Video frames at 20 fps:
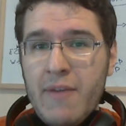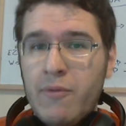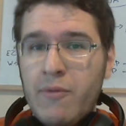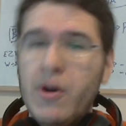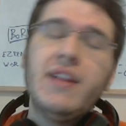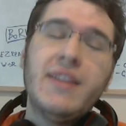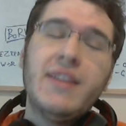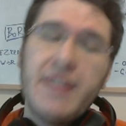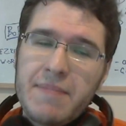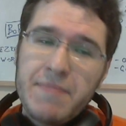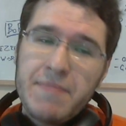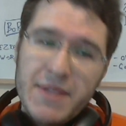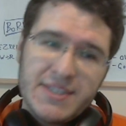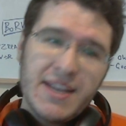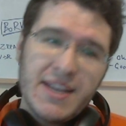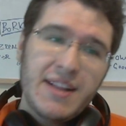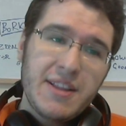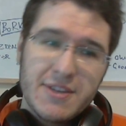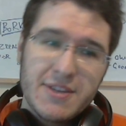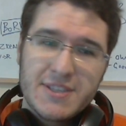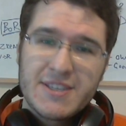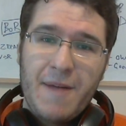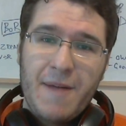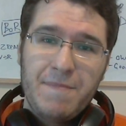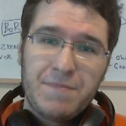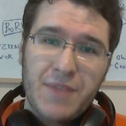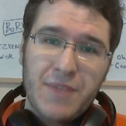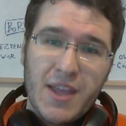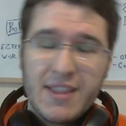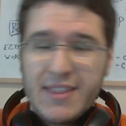Well, let me tell you
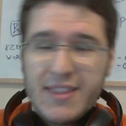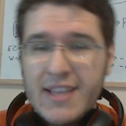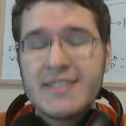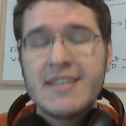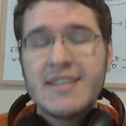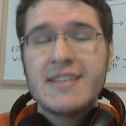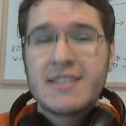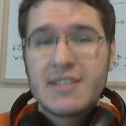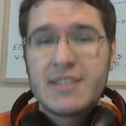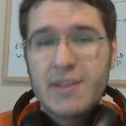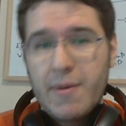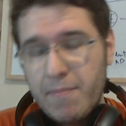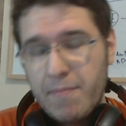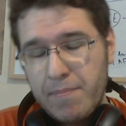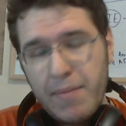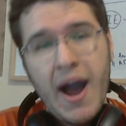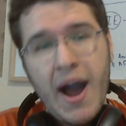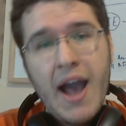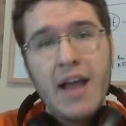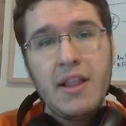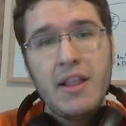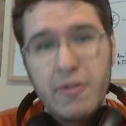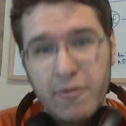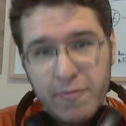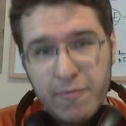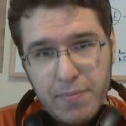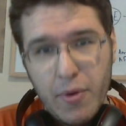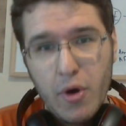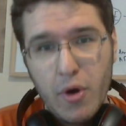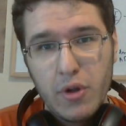something. This is some pile
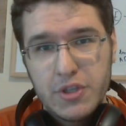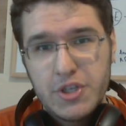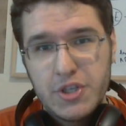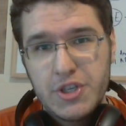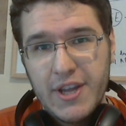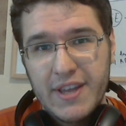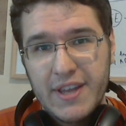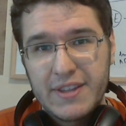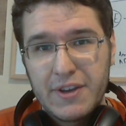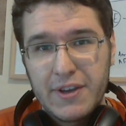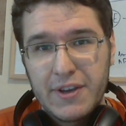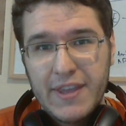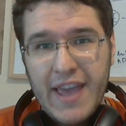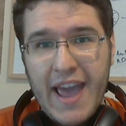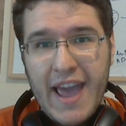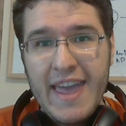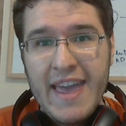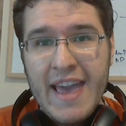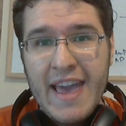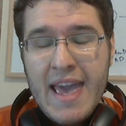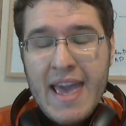of bullshit, okay?